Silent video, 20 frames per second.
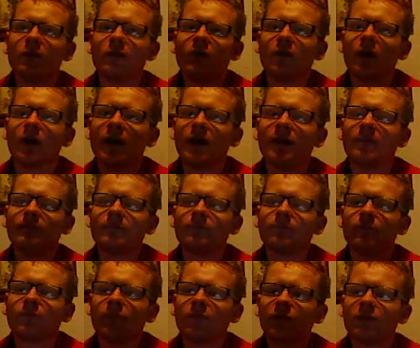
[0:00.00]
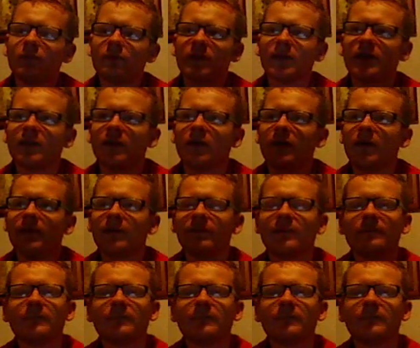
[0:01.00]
Do you realise